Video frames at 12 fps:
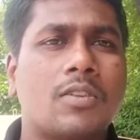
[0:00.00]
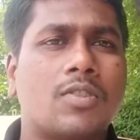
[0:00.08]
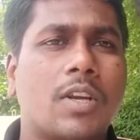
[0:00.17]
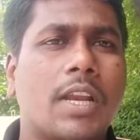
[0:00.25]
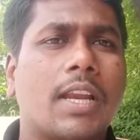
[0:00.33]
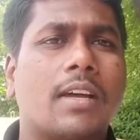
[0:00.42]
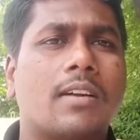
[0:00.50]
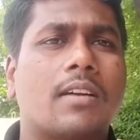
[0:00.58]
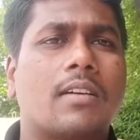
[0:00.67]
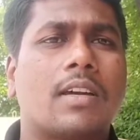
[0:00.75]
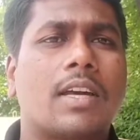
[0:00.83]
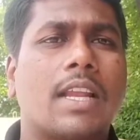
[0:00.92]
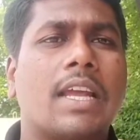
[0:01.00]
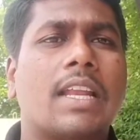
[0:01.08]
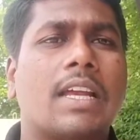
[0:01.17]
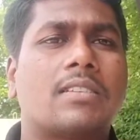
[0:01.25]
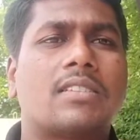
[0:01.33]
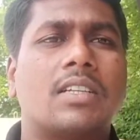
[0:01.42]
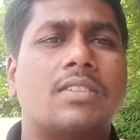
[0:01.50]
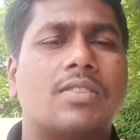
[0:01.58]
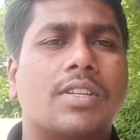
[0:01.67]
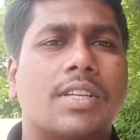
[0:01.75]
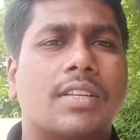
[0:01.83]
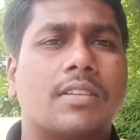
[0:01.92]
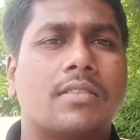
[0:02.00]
Sri Lanka, an island country.